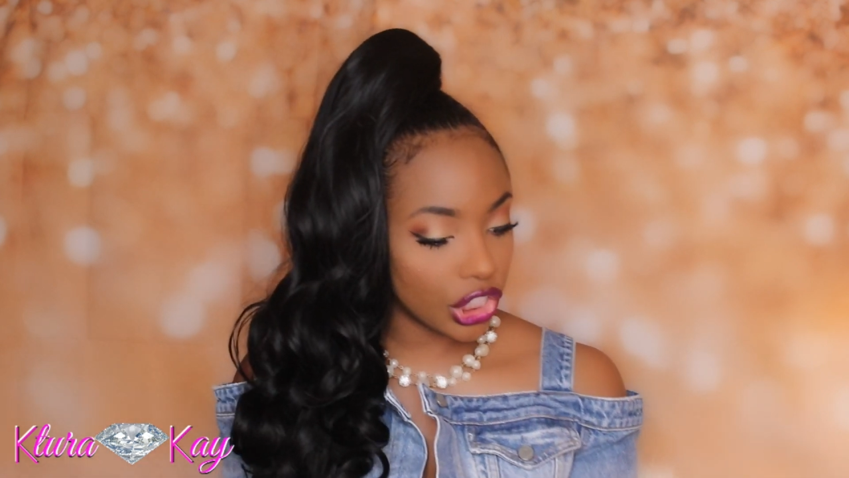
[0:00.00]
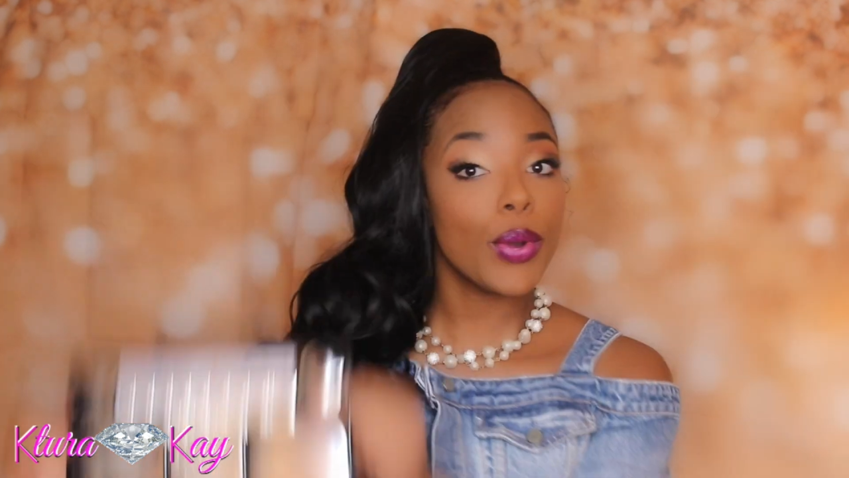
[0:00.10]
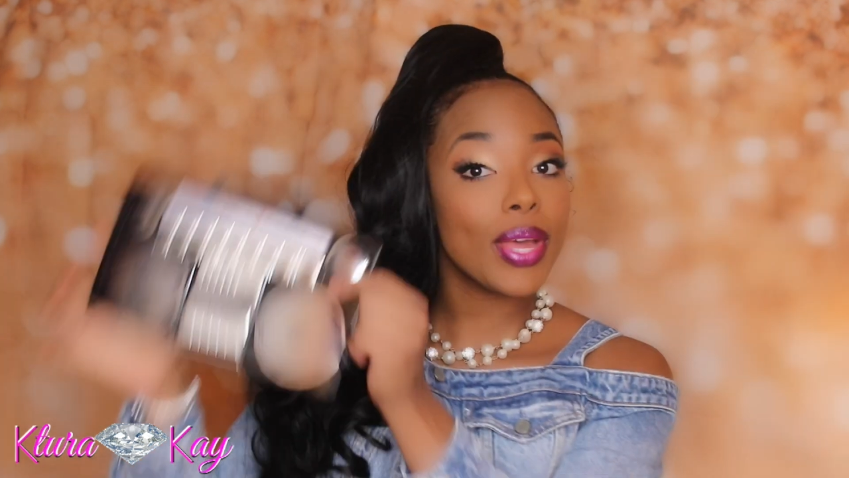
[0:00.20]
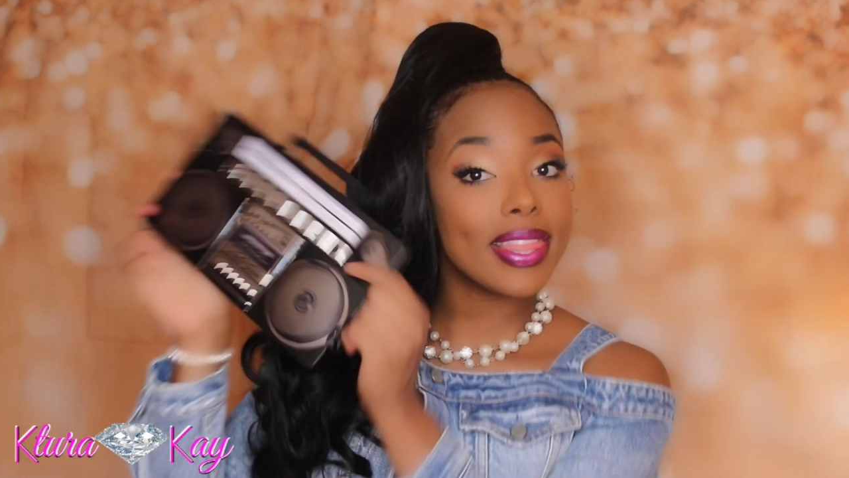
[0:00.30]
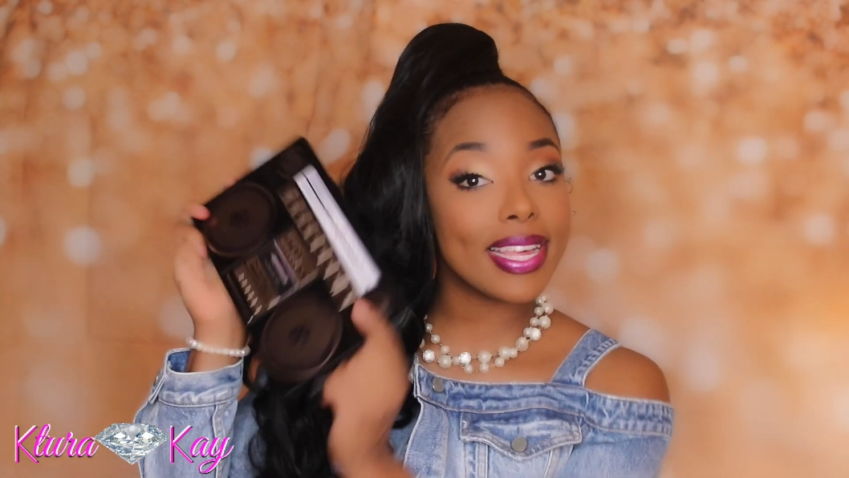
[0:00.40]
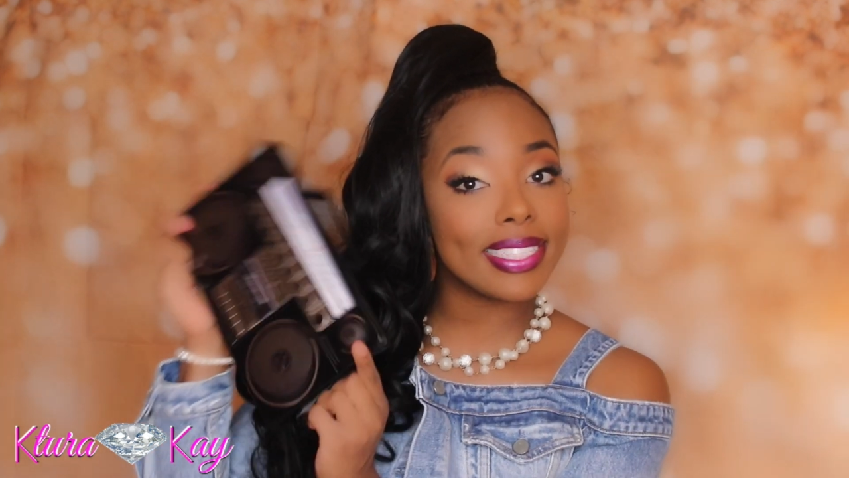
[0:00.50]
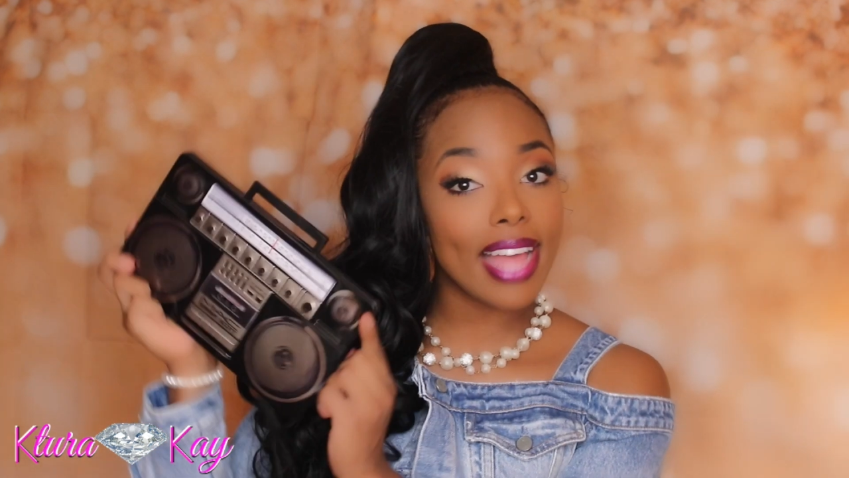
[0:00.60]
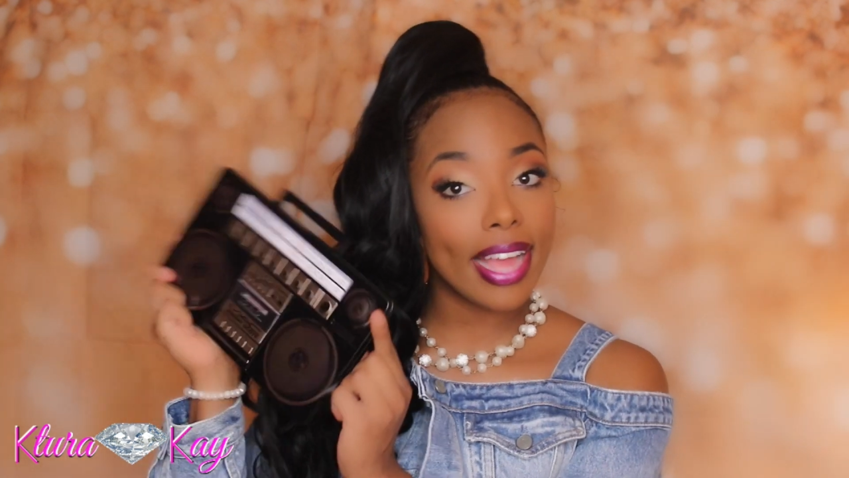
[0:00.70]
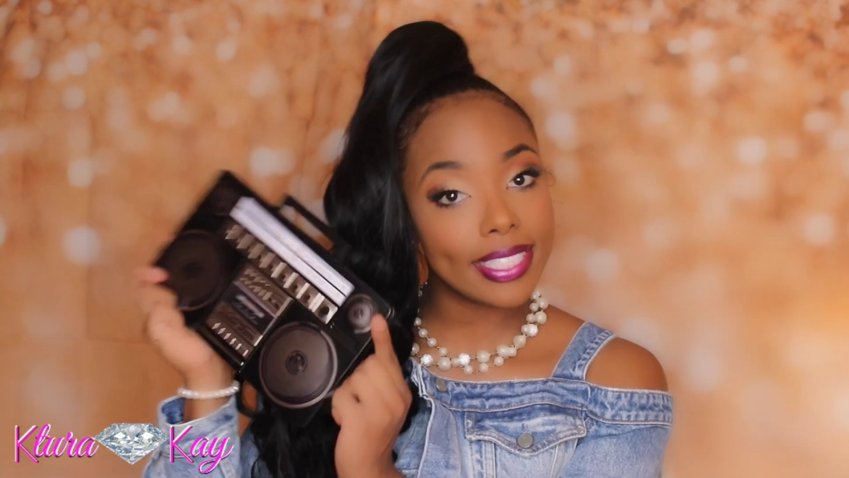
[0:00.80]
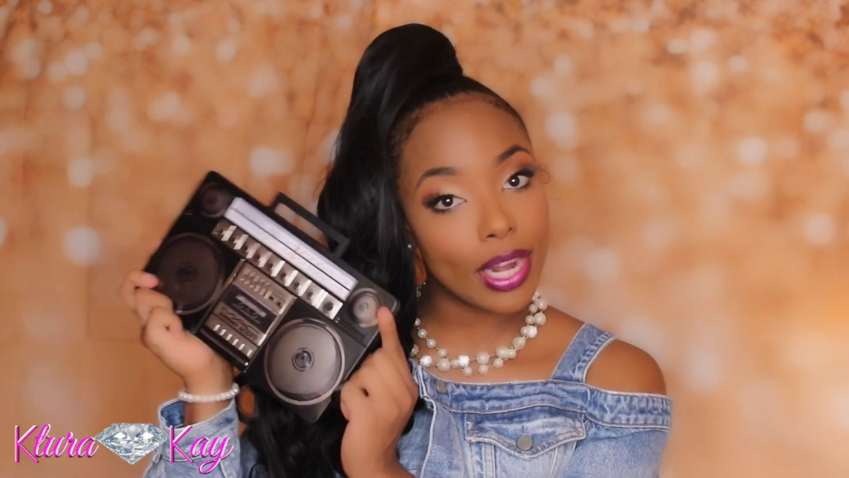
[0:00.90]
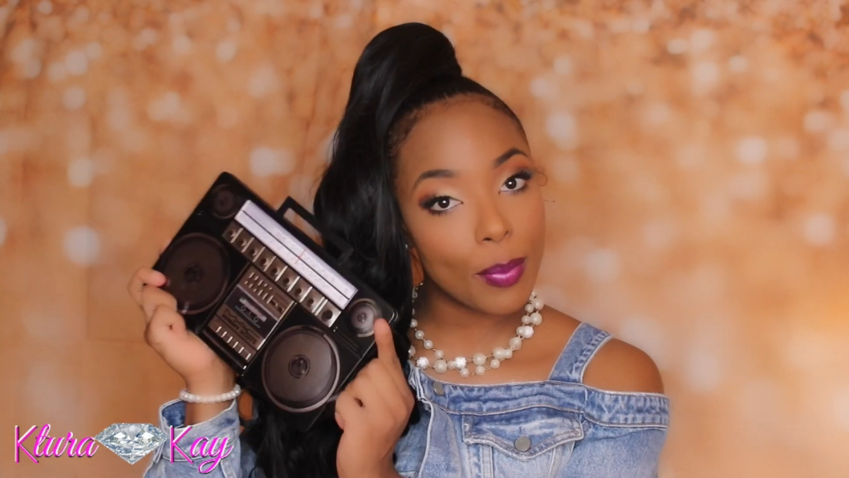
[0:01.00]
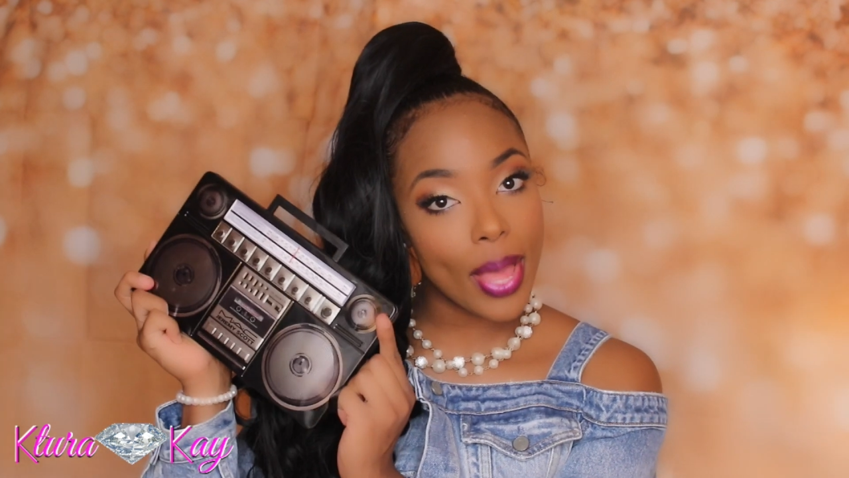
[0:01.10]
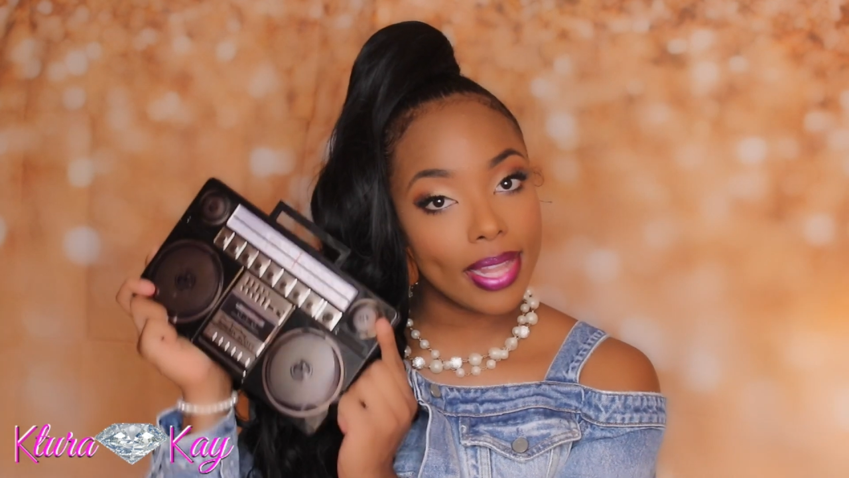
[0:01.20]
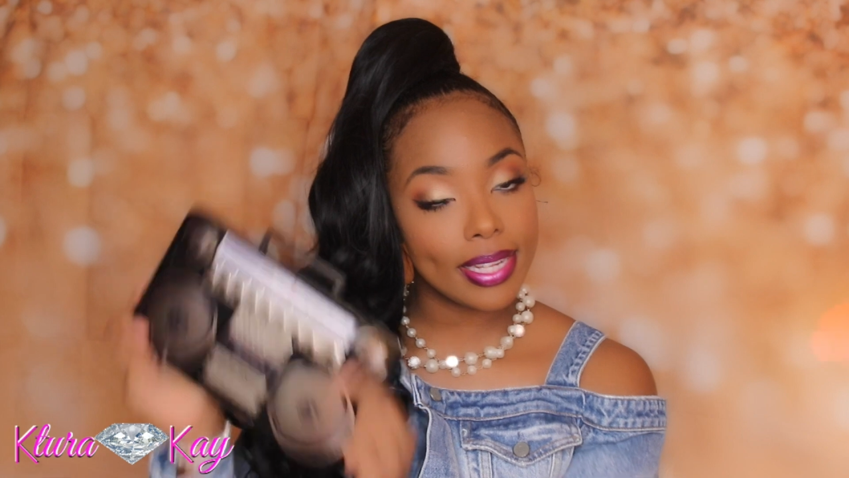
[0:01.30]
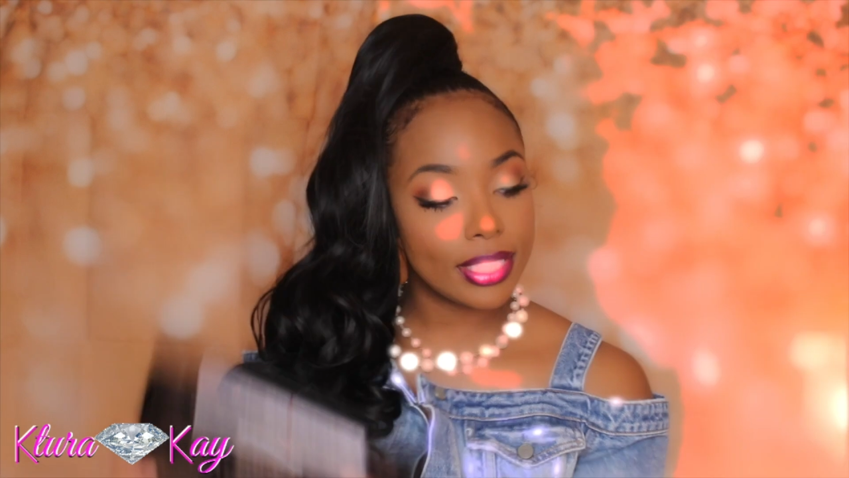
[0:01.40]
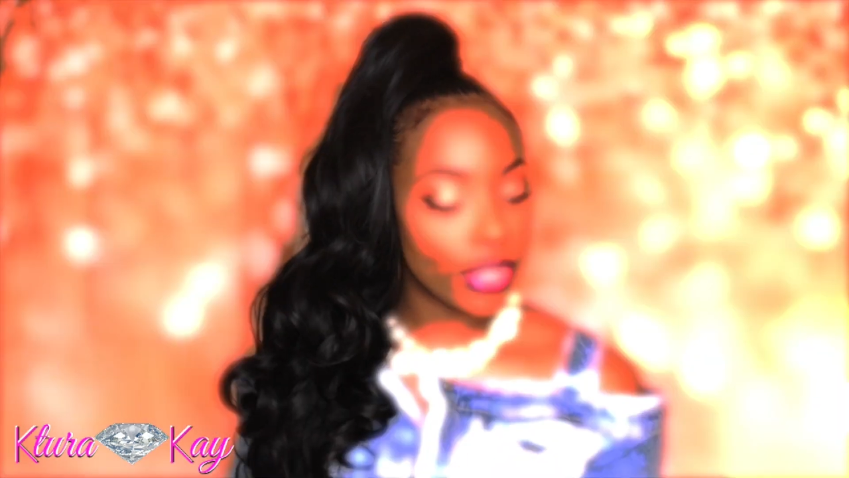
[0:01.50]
but with this eyeshadow palette.